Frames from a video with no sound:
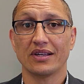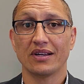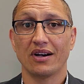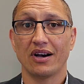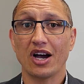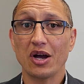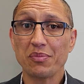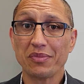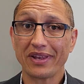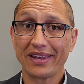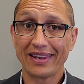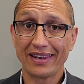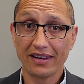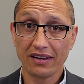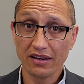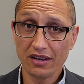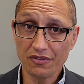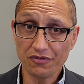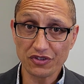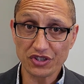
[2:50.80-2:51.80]
I'm
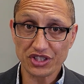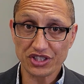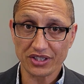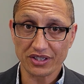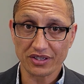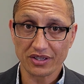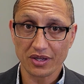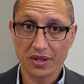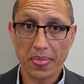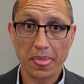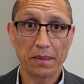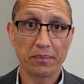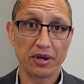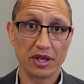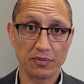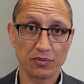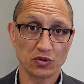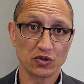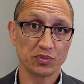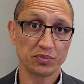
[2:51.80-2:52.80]
leveraging
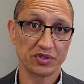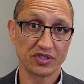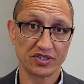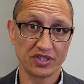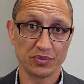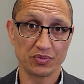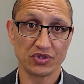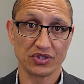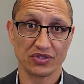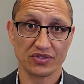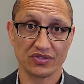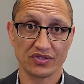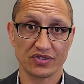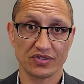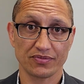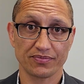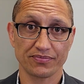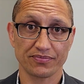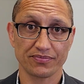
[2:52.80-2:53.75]
people's perceptions.